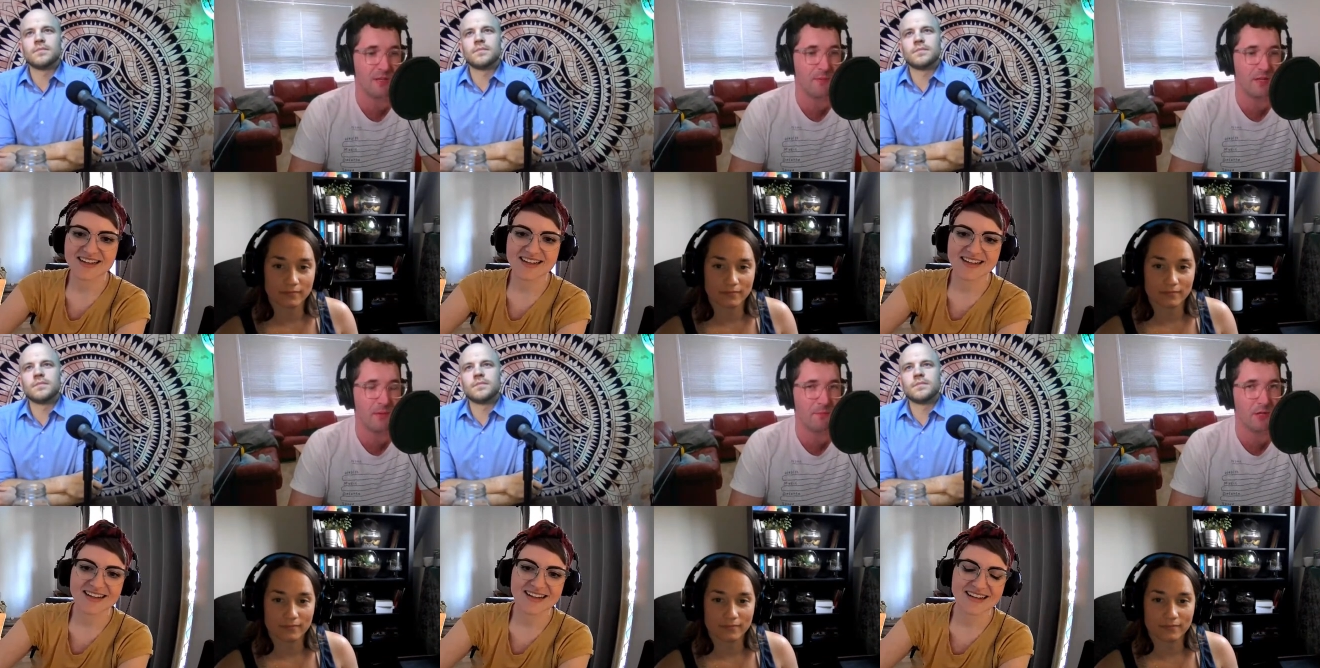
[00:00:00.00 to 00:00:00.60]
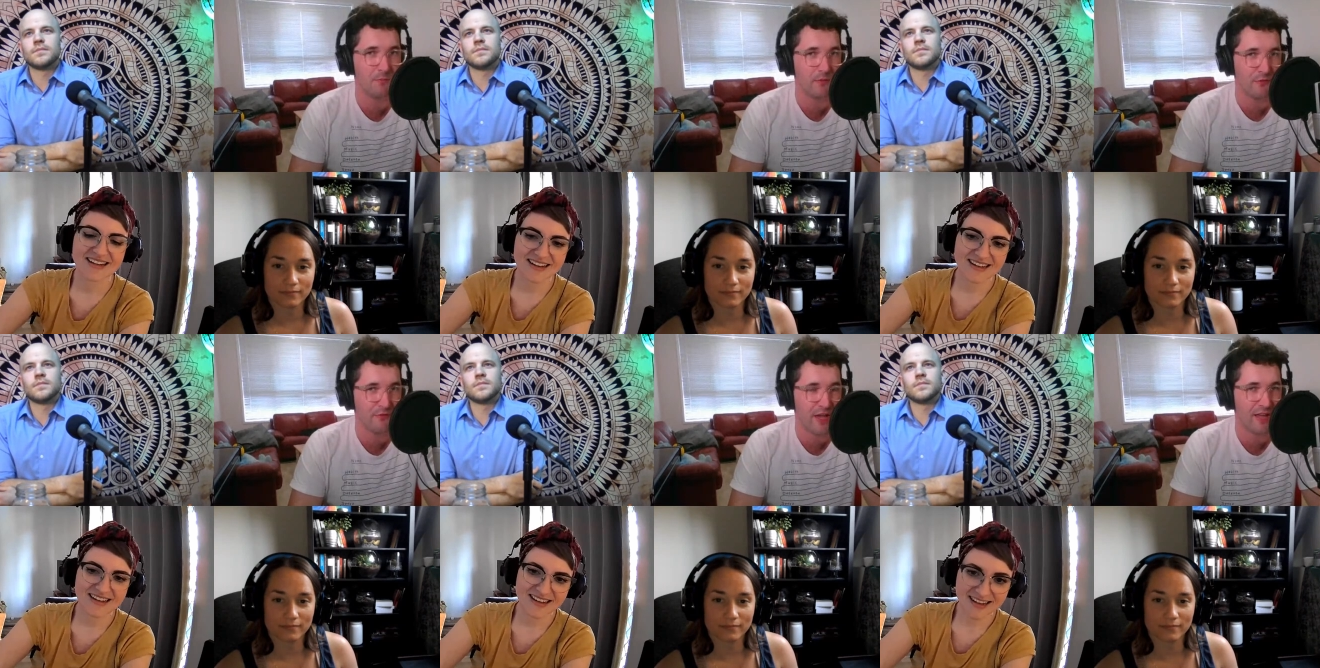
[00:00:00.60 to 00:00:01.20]
Speaker 1: He beat people up
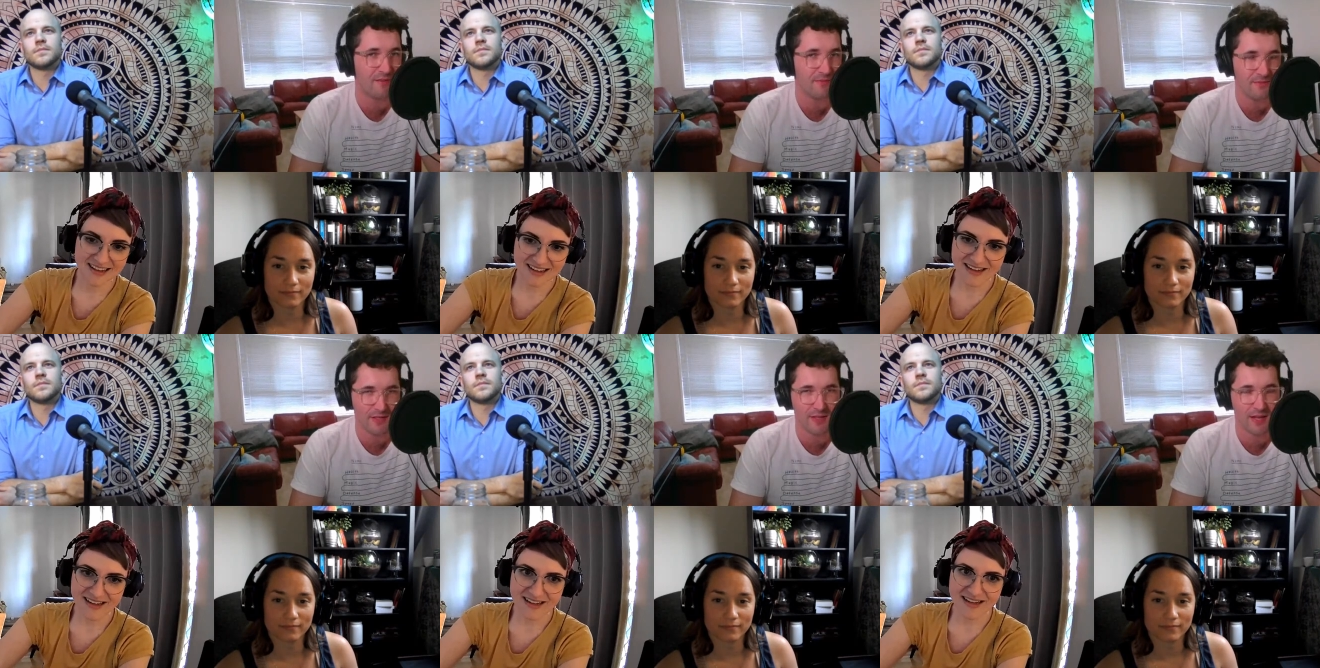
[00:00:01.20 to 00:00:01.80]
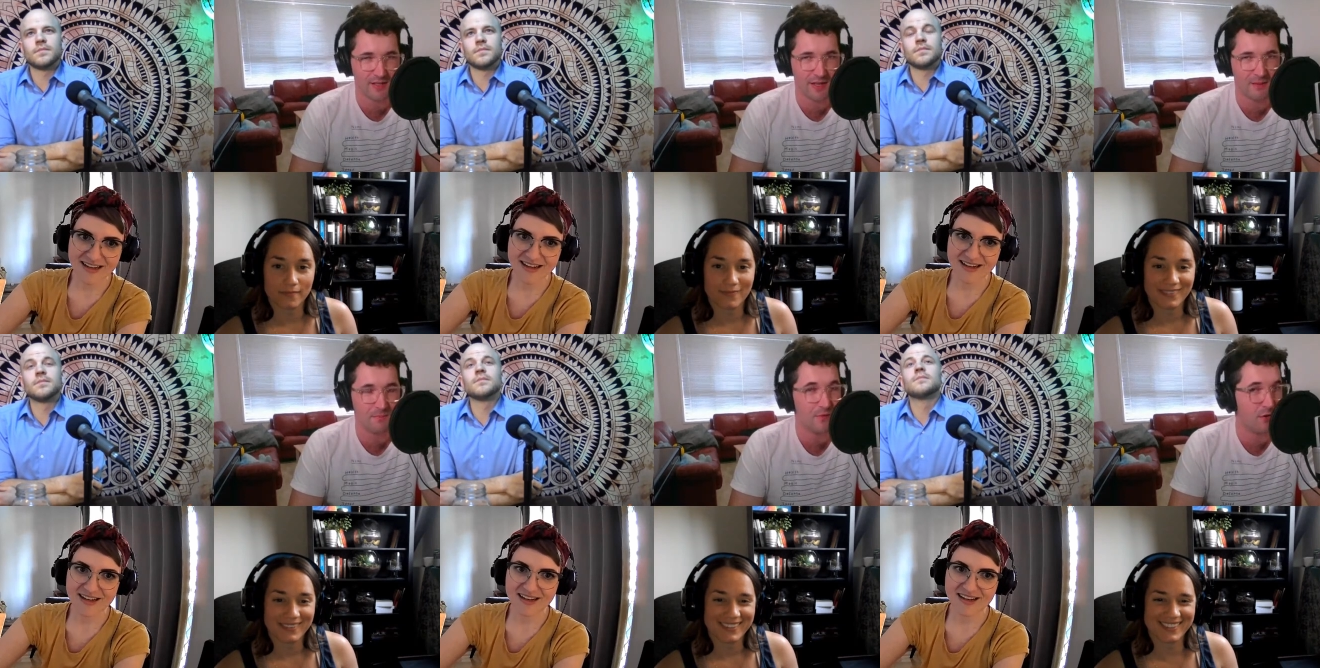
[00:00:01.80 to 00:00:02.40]
with a fan in that
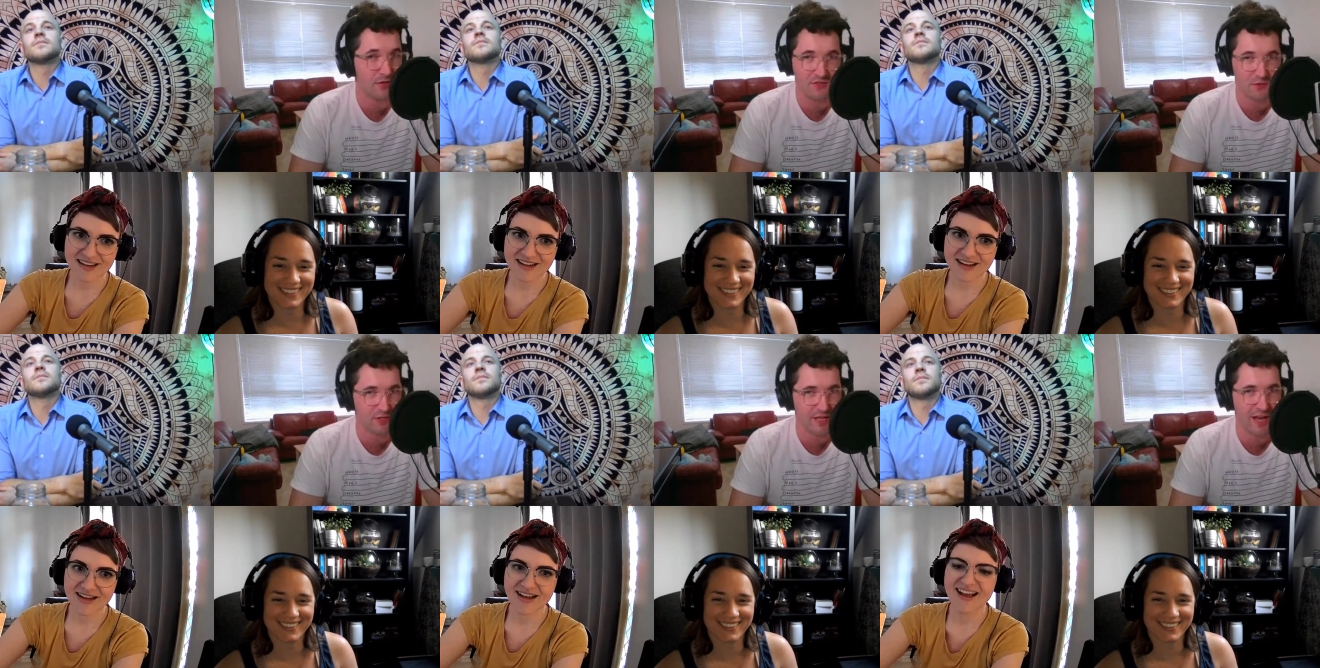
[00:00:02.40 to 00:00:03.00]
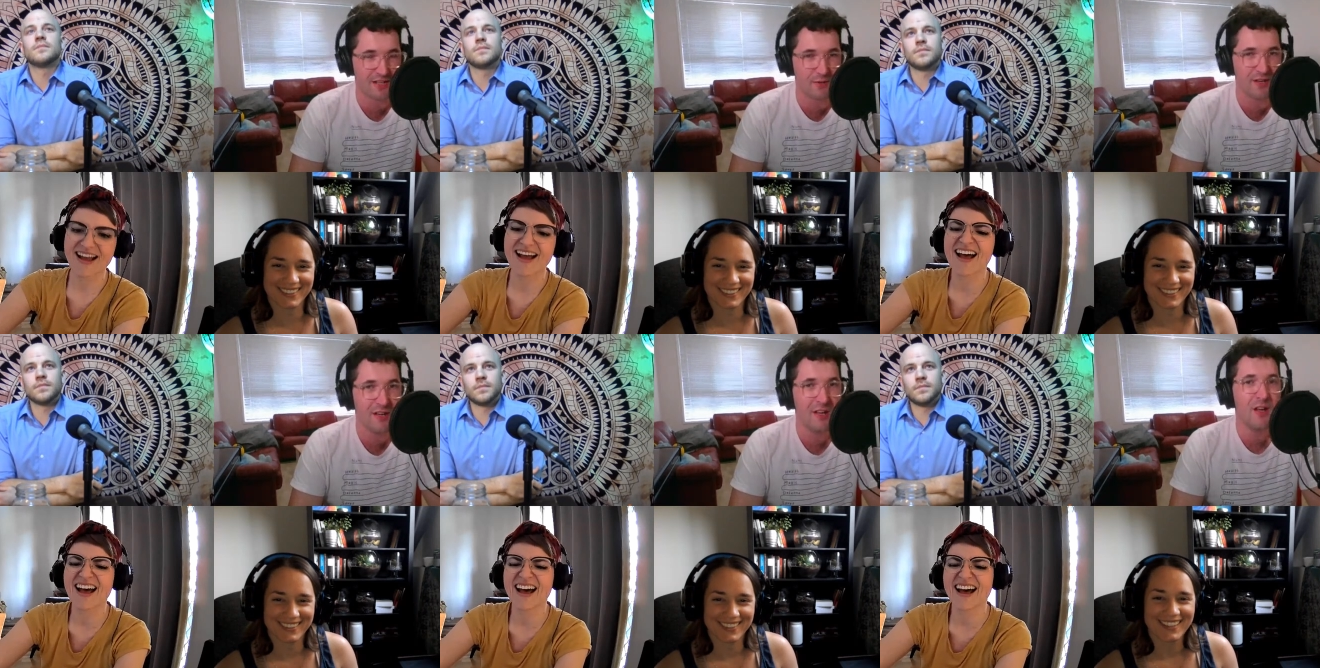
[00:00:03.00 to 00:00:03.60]
game, not historically
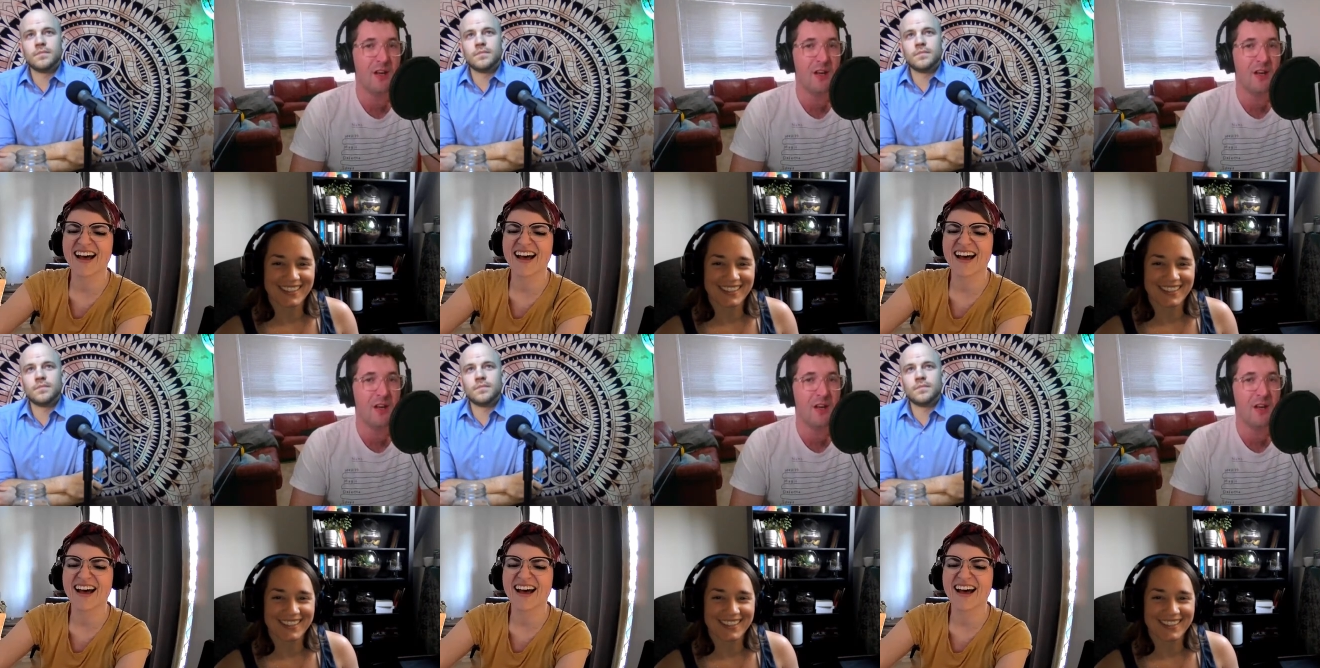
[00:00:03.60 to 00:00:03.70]
accurate.